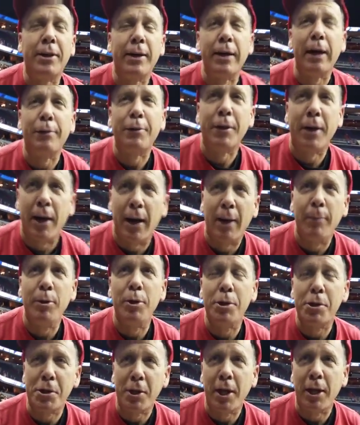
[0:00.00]
That's
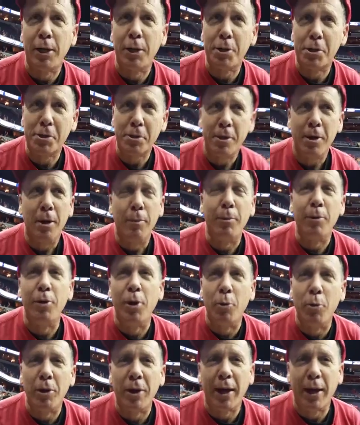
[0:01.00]
common sense, but
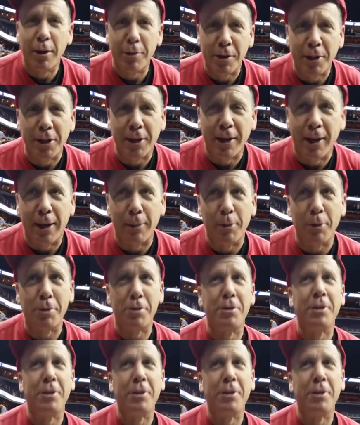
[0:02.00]
no one has any common